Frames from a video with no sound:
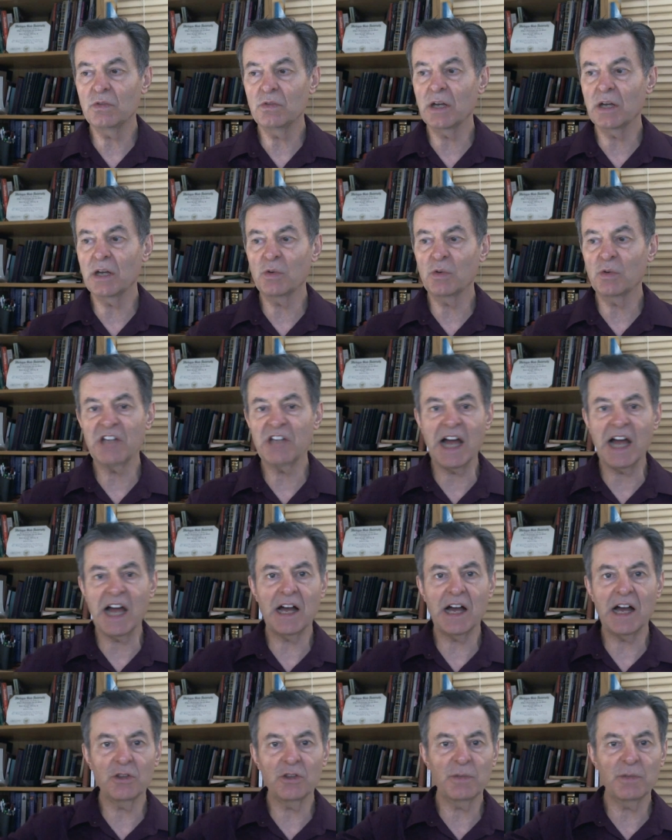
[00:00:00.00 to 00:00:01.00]
they would
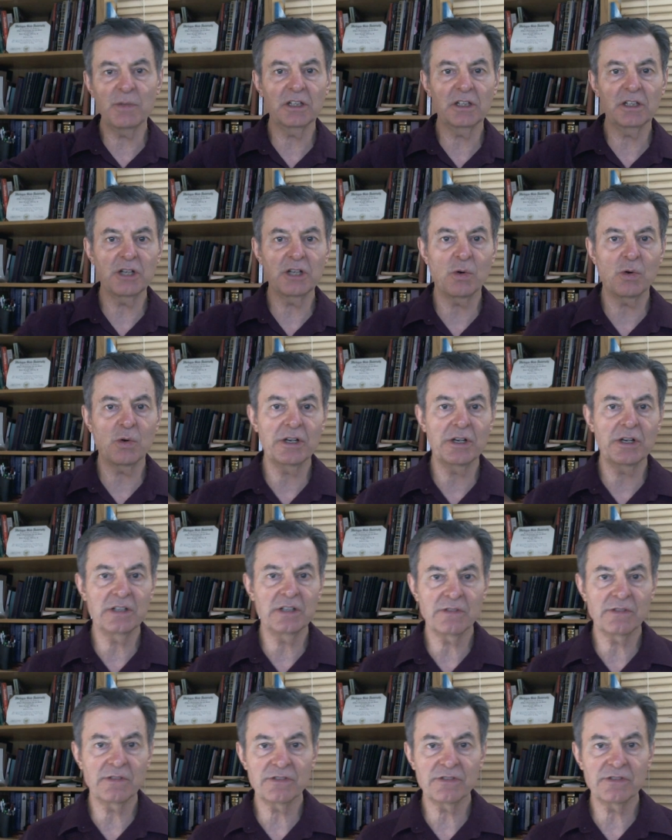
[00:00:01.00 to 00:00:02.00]
die out in the middle of nowhere.
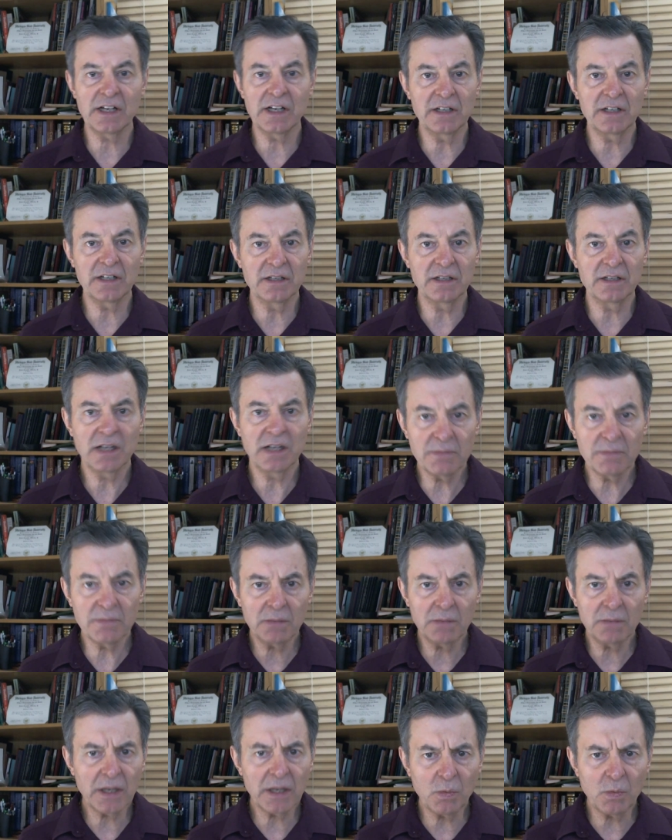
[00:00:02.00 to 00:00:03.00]
You'd never find it. I
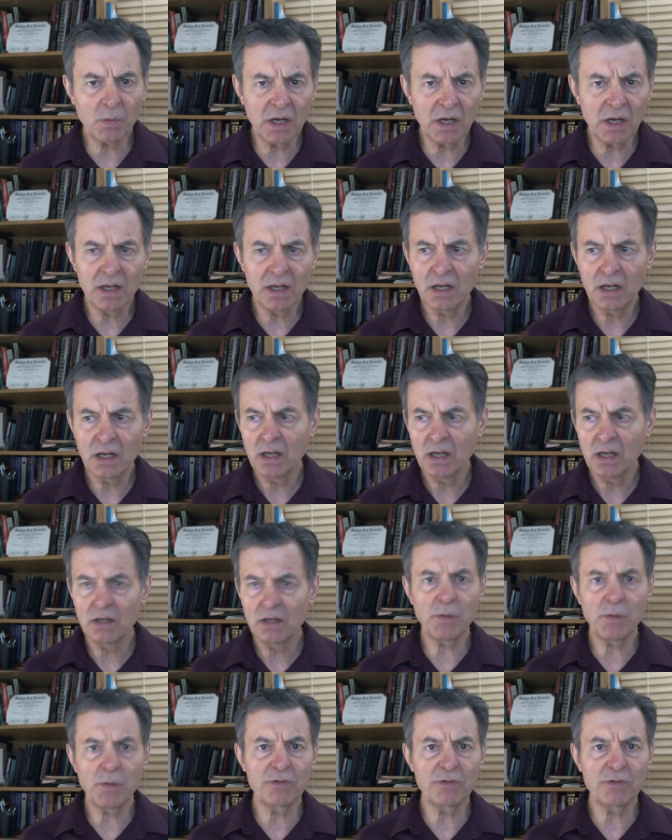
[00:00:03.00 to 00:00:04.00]
mean, I'm like, what?
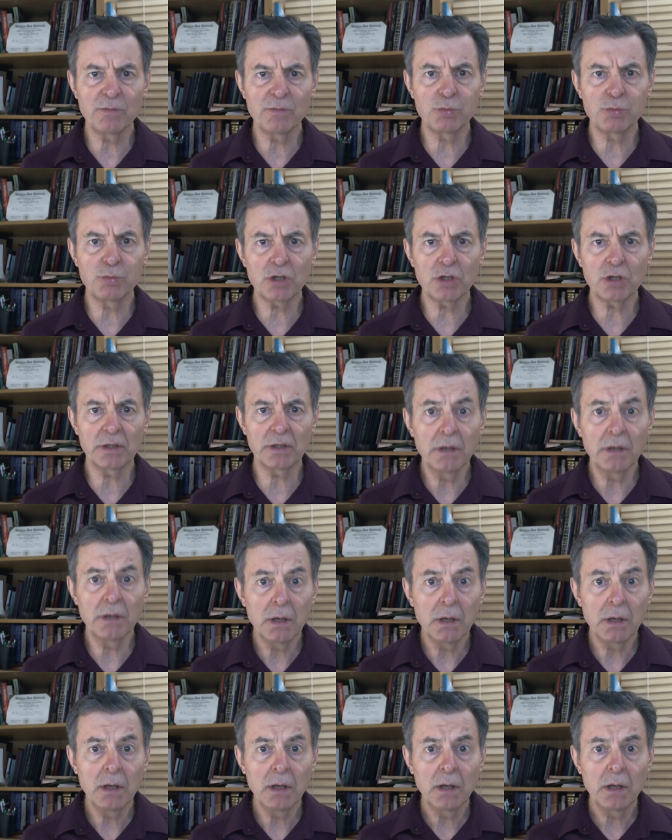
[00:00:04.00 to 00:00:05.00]
They're both from Brooklyn.
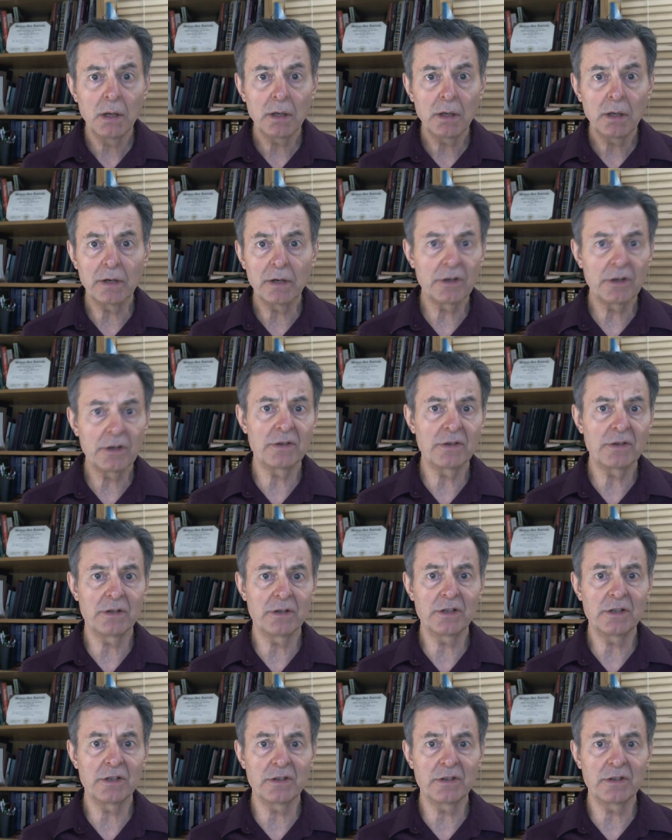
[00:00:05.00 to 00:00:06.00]
You know,
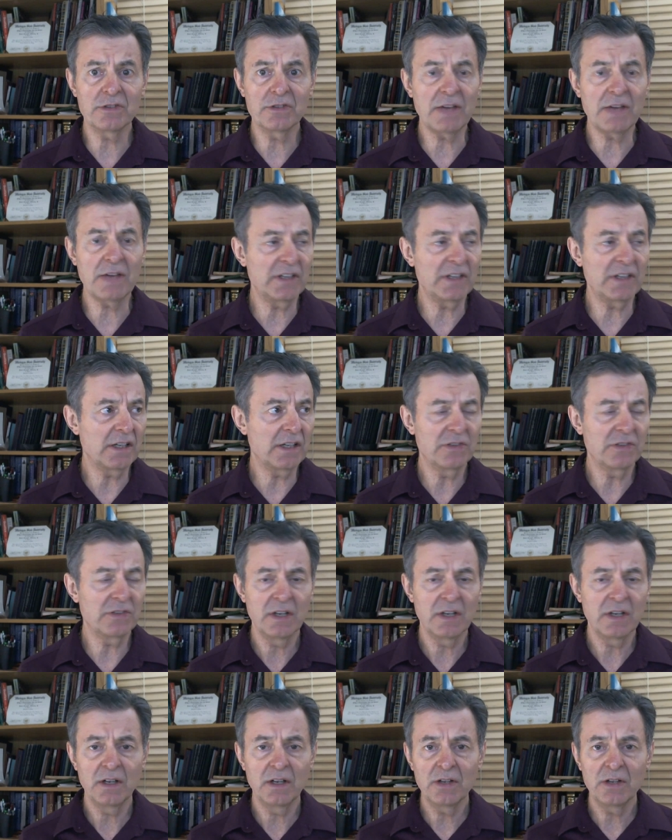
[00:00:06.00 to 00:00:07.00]
they're in their 70s.
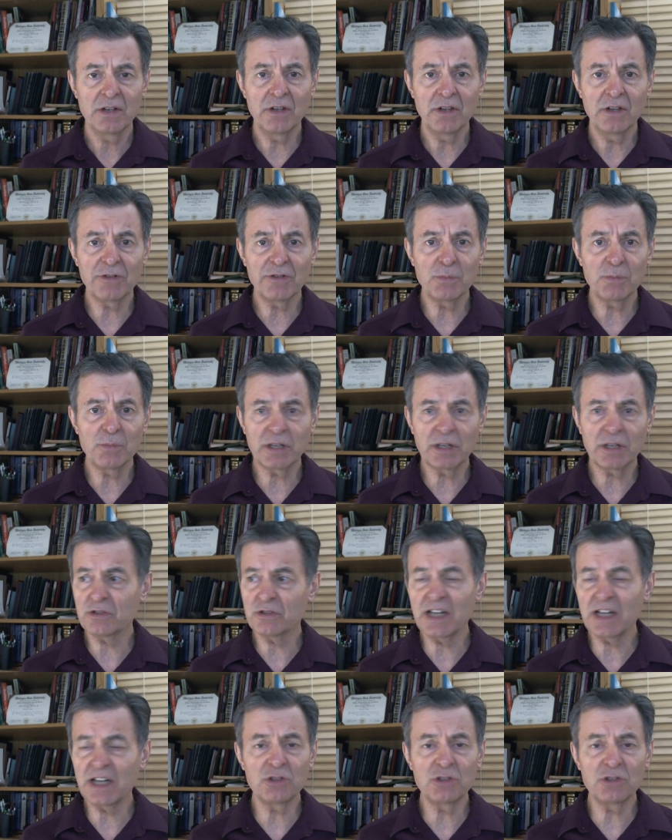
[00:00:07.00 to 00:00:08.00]
They're from Brooklyn.
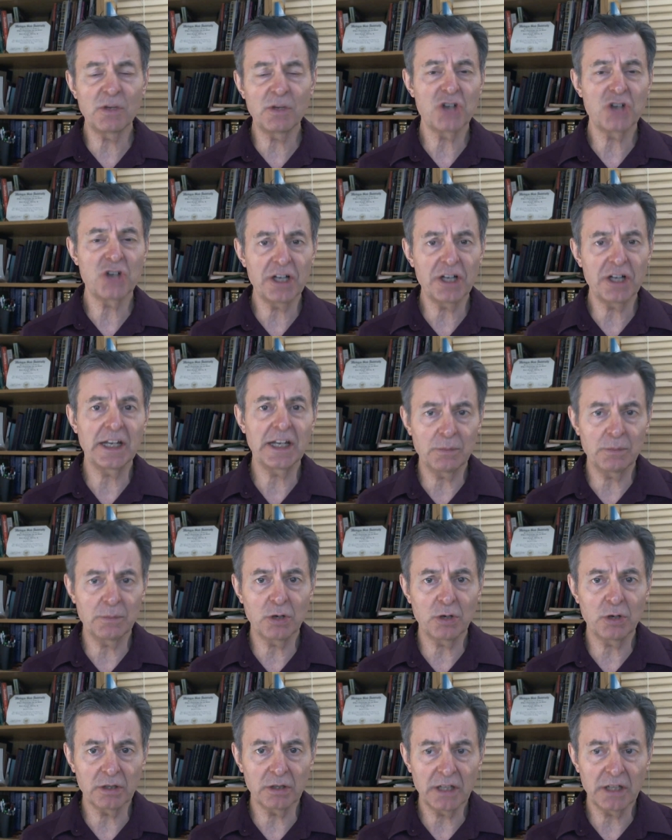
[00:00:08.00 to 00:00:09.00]
There's not too much hunting in
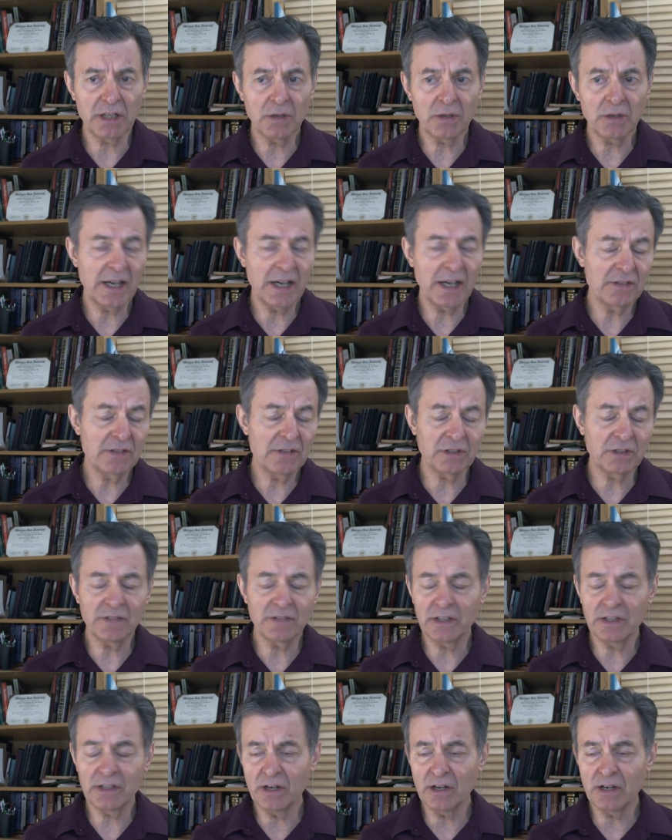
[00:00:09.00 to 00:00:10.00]
Brooklyn. Okay, I used to
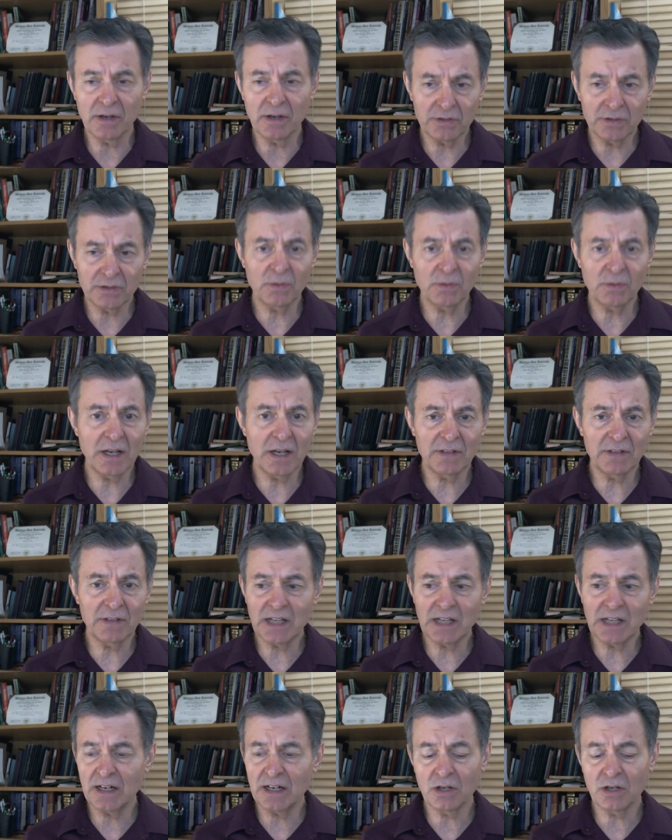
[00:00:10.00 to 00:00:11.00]
live in New York, so we have a
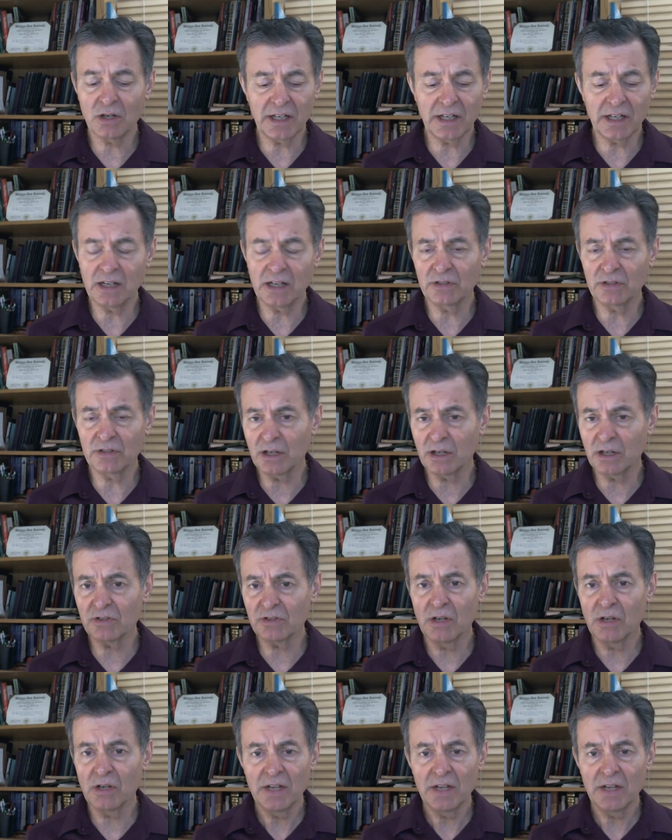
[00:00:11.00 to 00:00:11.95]
lot of hunting out there. So